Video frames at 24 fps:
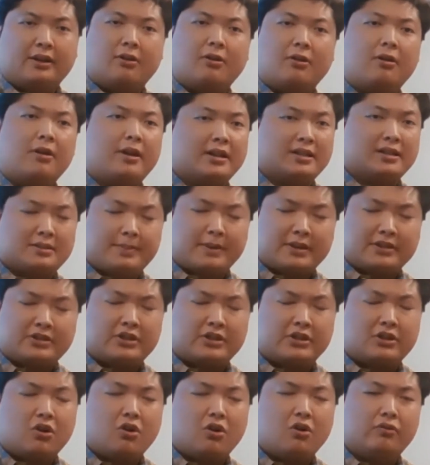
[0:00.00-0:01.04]
and
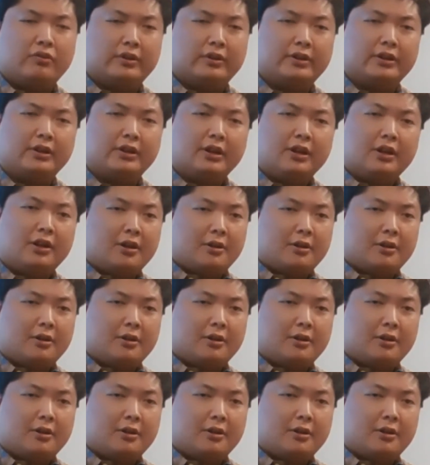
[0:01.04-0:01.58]
especially COVID